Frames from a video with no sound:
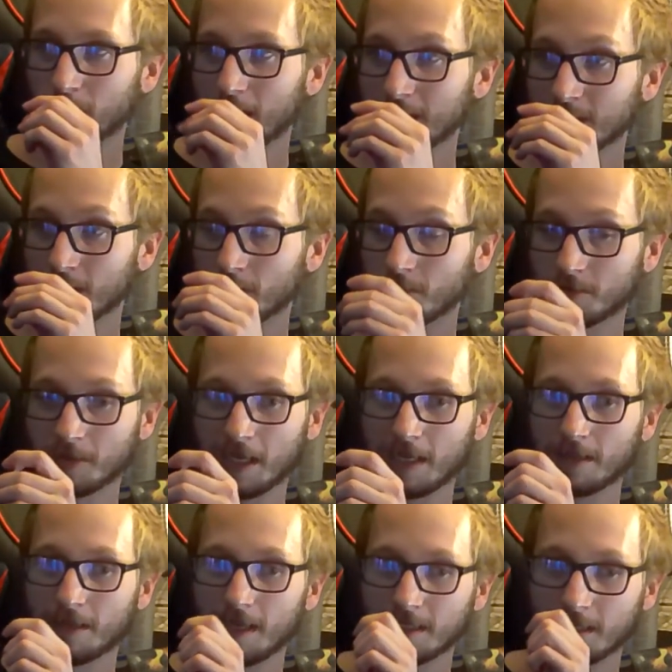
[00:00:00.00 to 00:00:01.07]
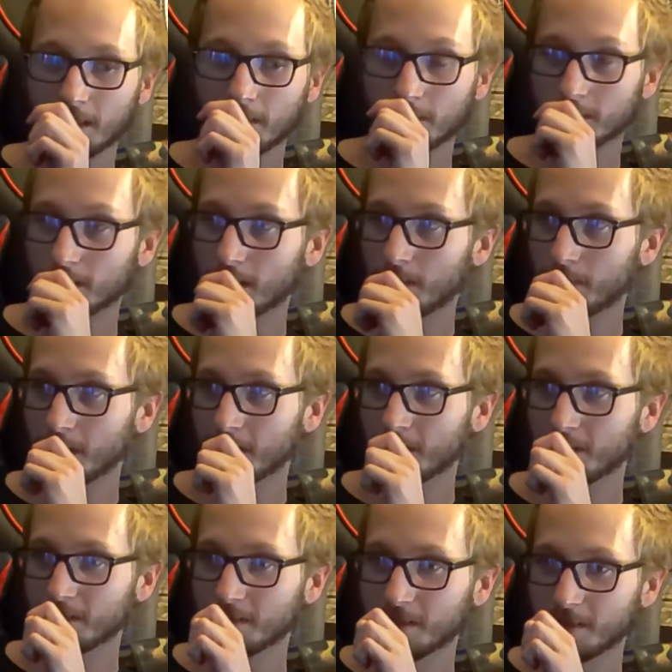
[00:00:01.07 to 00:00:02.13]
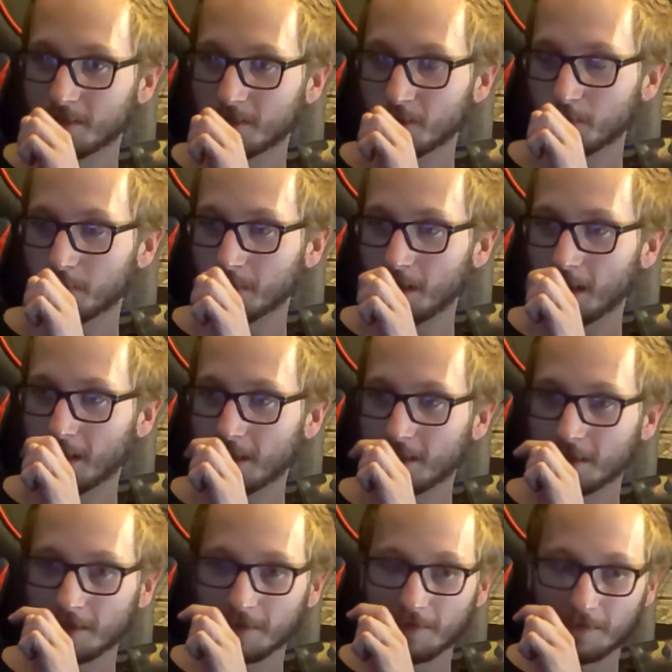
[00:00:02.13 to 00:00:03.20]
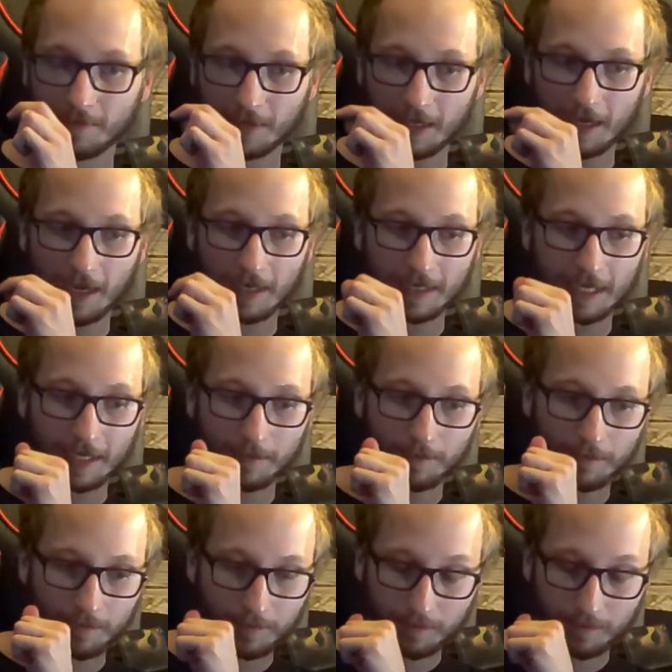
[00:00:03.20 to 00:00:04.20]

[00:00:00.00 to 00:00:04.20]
legs that looked like legs, they looked a lot better than the stupid, like, goddamn...